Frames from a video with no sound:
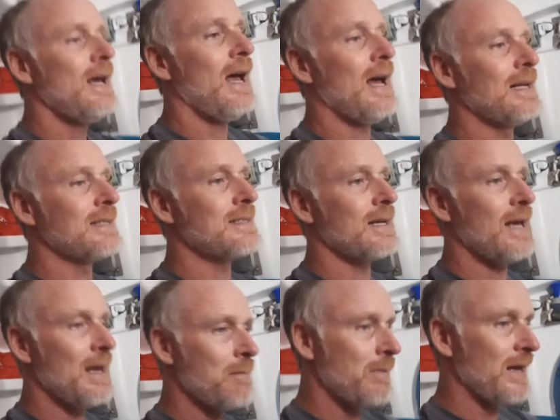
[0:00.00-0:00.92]
and
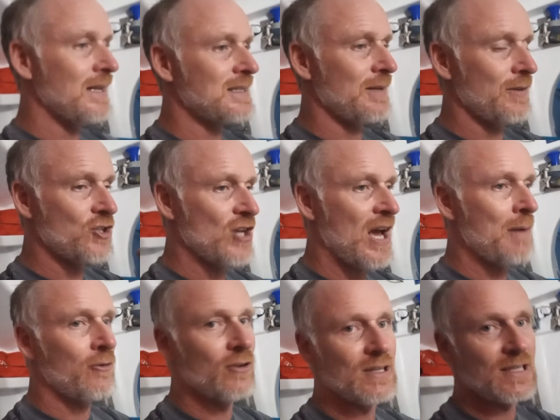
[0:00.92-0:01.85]
it means that the
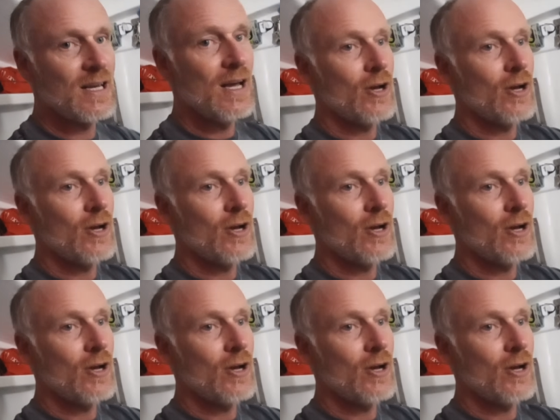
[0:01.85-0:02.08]
jammer is